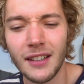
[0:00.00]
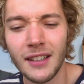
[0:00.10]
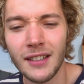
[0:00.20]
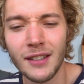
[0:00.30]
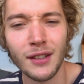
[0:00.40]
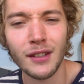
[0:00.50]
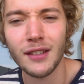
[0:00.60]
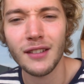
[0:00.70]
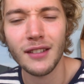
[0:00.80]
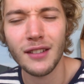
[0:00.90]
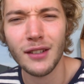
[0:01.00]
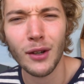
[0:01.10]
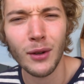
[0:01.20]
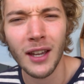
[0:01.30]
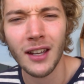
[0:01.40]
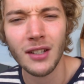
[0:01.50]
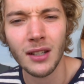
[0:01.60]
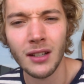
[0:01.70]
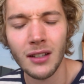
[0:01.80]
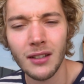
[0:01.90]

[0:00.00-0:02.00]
It's just so catchy.